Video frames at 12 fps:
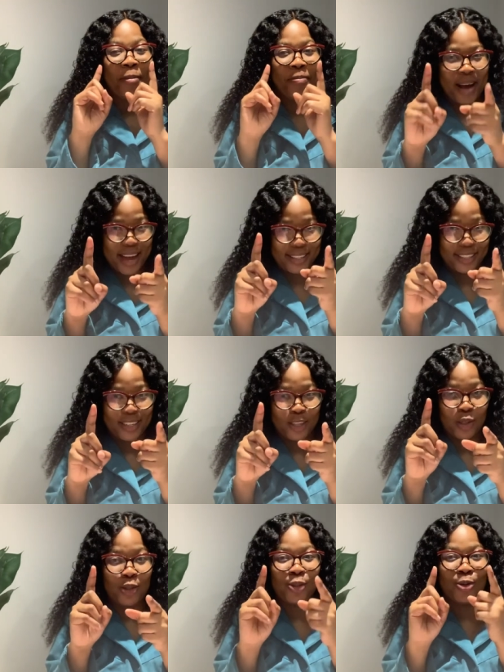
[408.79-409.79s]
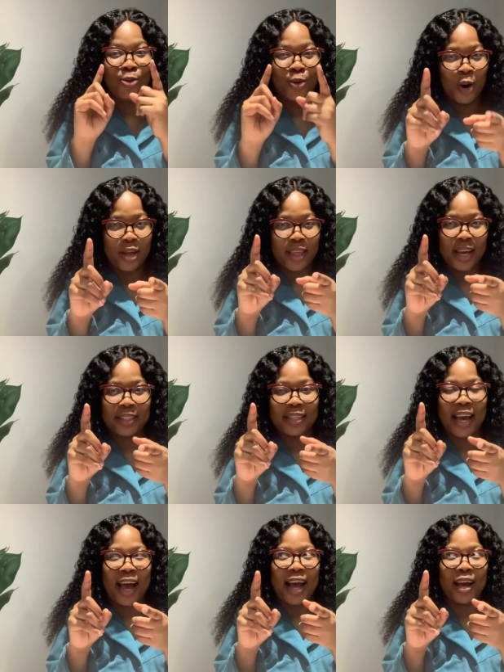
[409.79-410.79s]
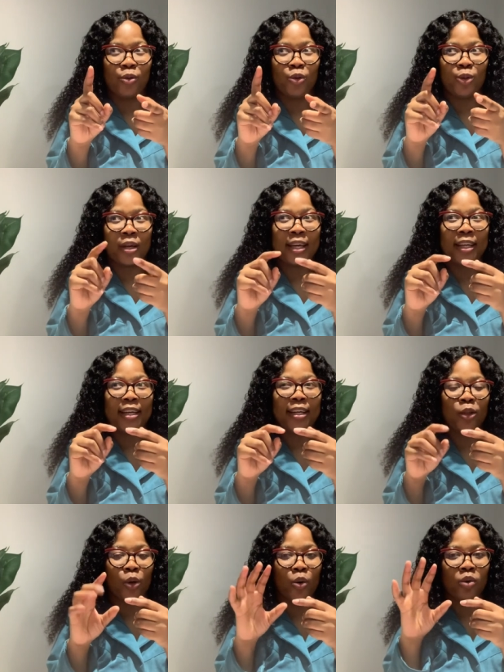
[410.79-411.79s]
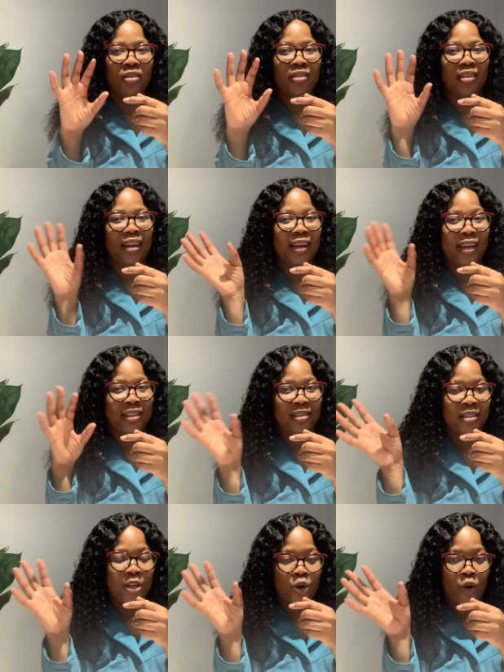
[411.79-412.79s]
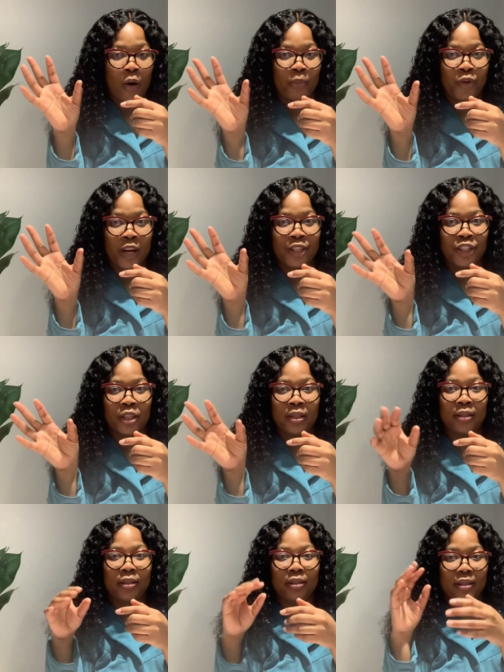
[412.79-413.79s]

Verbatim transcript: but you should know that hakusanele those listening comprehensions